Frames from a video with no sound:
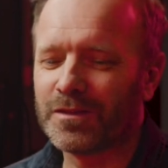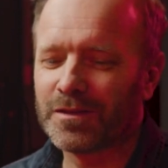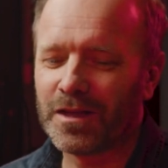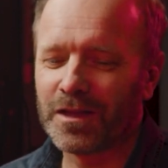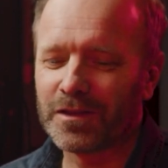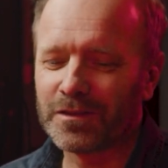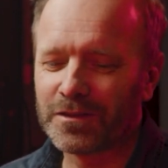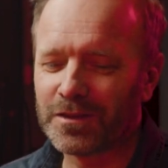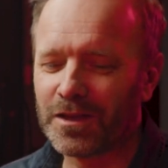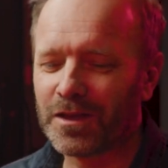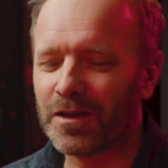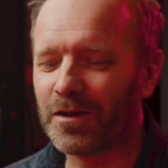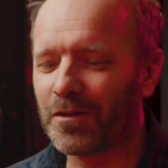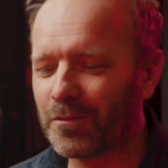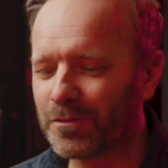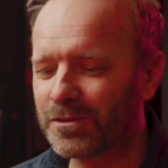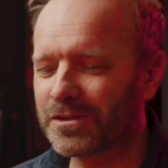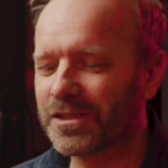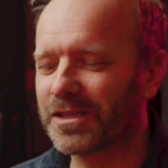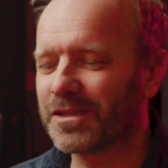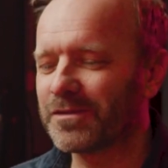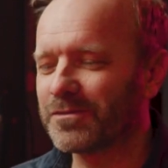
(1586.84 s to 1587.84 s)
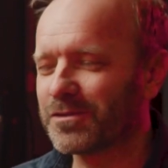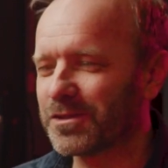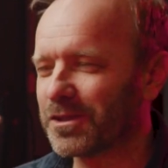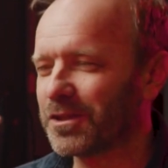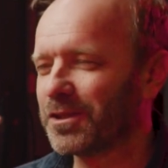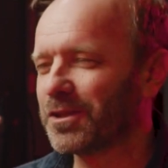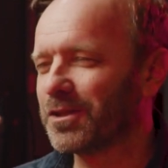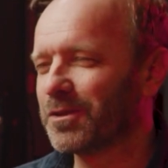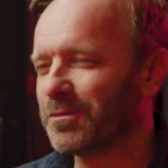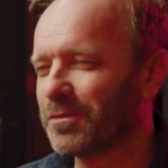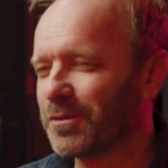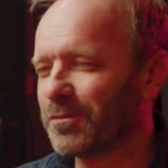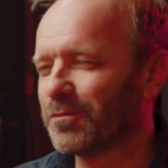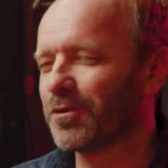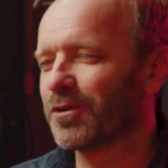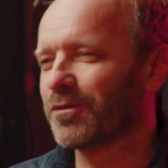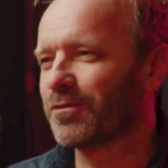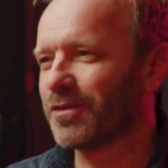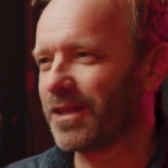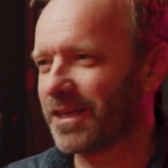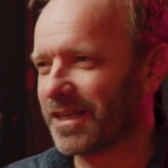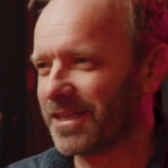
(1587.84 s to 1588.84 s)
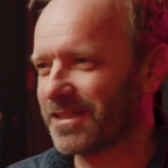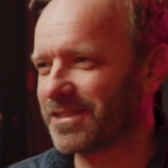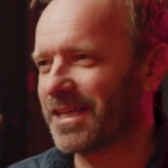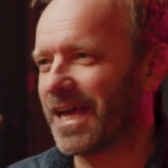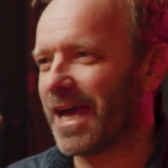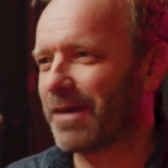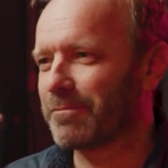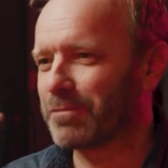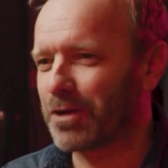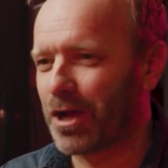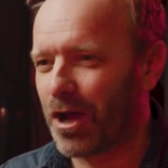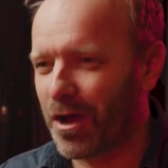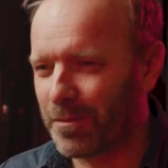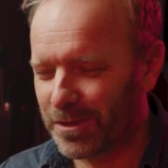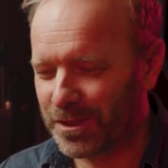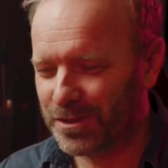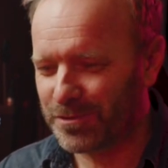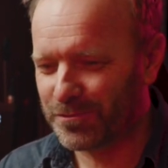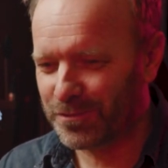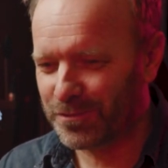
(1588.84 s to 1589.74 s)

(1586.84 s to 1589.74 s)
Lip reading: almost gives it a little bit more of like a Zap Comics